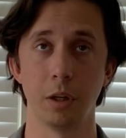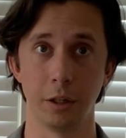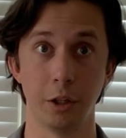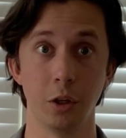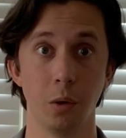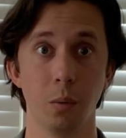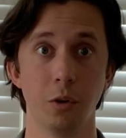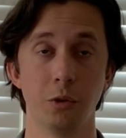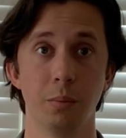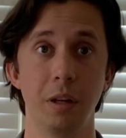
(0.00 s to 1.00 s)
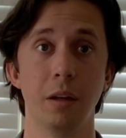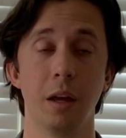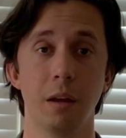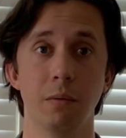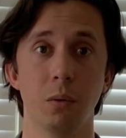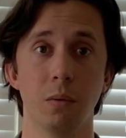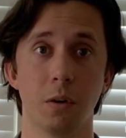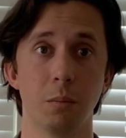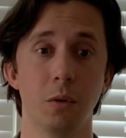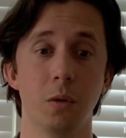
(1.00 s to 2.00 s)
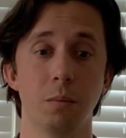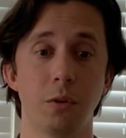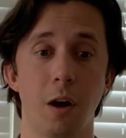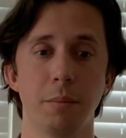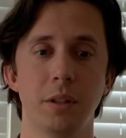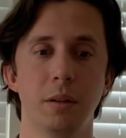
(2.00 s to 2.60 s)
cue, which would be a full verbal prompt.